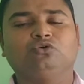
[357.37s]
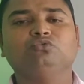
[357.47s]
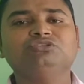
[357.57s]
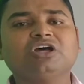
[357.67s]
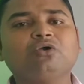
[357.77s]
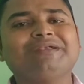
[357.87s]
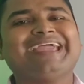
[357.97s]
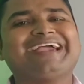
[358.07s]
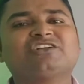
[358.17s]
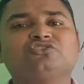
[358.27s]
without
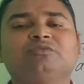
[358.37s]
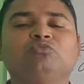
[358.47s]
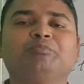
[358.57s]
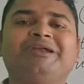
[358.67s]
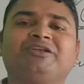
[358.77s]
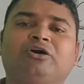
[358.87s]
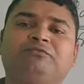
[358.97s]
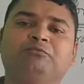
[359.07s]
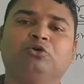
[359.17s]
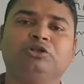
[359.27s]
actual movement
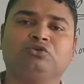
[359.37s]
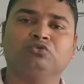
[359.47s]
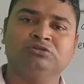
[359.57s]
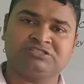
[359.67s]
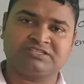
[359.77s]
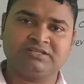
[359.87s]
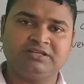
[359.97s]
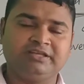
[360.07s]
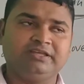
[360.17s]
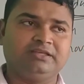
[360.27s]
of molecules.
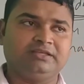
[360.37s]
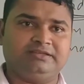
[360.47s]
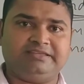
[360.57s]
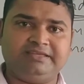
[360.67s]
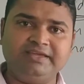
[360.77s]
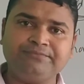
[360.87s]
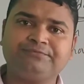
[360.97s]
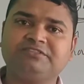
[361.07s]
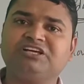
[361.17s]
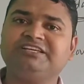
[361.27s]

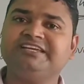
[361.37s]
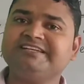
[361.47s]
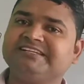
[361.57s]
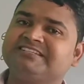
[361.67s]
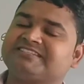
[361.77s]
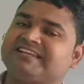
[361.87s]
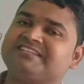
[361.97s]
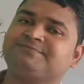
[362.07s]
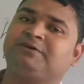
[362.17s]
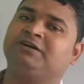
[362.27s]
If the heat is
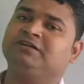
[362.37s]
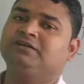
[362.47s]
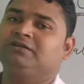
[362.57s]
transferred,